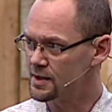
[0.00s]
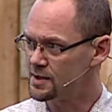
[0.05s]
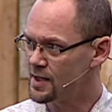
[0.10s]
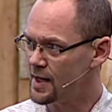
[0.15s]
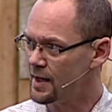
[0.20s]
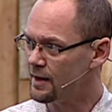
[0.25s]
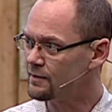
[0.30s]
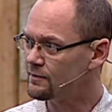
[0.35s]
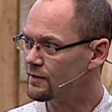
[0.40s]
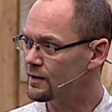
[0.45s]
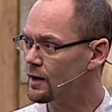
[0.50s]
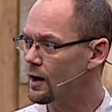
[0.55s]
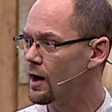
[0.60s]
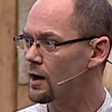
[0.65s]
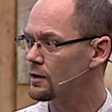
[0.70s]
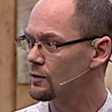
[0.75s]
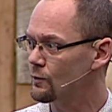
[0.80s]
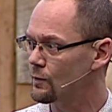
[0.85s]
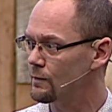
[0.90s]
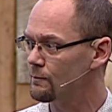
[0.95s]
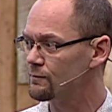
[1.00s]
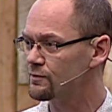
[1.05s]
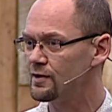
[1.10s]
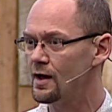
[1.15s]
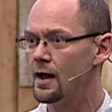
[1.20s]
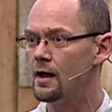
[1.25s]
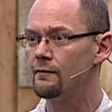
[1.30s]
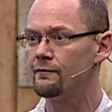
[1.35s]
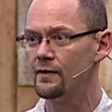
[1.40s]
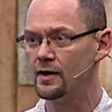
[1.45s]
takes it onto
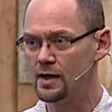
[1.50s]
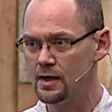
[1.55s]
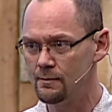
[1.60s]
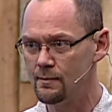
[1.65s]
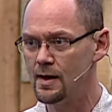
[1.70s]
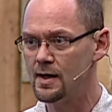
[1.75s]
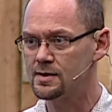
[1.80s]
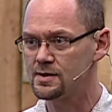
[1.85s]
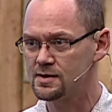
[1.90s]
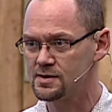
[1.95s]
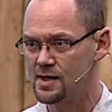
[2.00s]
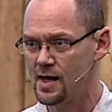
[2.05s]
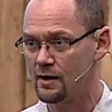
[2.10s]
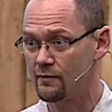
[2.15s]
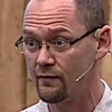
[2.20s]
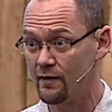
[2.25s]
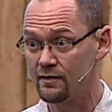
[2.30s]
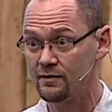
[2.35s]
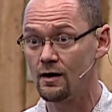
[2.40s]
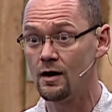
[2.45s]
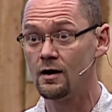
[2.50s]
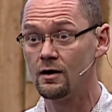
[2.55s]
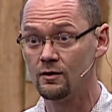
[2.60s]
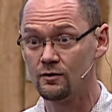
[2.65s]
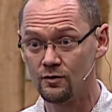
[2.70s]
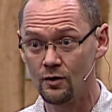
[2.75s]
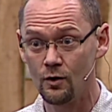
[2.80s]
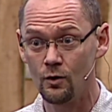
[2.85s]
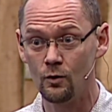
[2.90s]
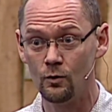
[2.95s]
himself and he makes the sacrifice on
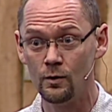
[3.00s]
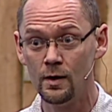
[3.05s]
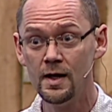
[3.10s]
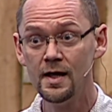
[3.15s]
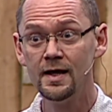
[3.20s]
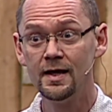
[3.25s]
his own.